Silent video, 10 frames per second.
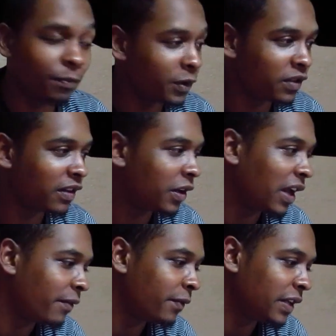Put
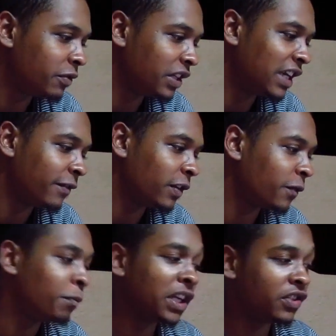everything
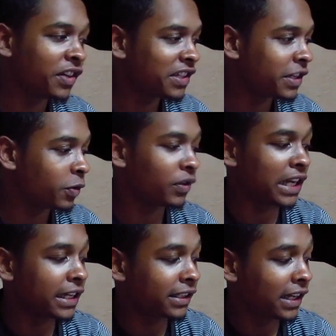together, pictures and all
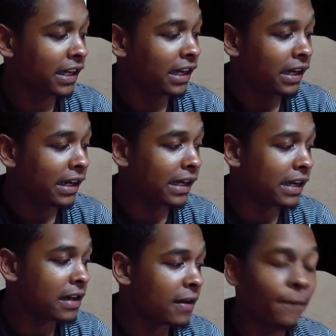that.
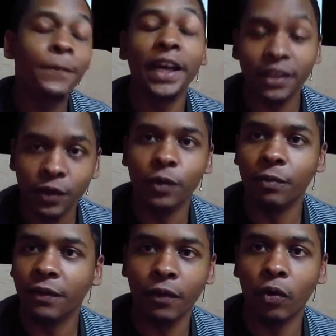And thank you
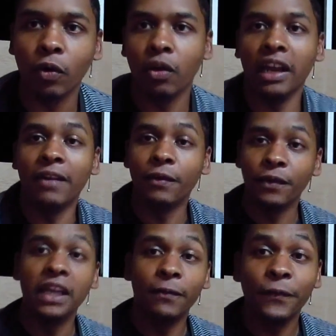before
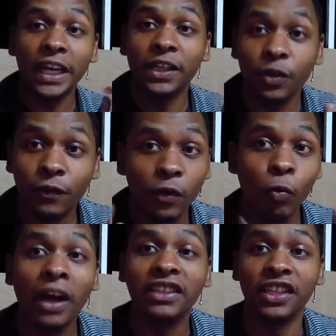everything. Thank you for
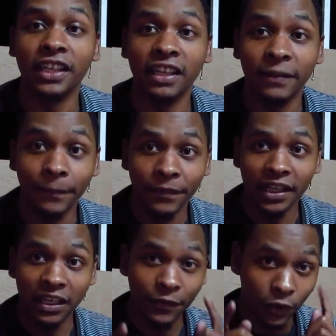watching.
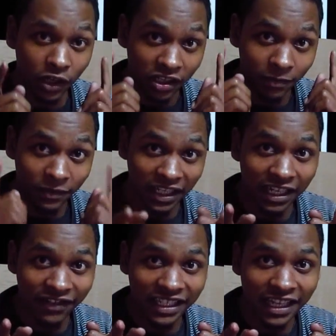If you come
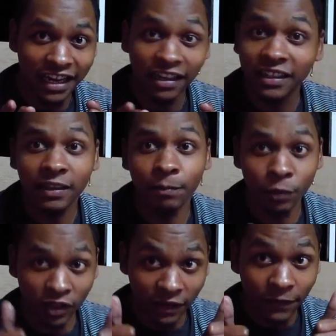till this end,
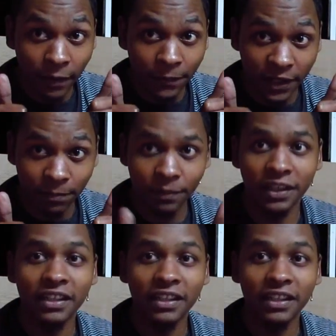put a thumbs up.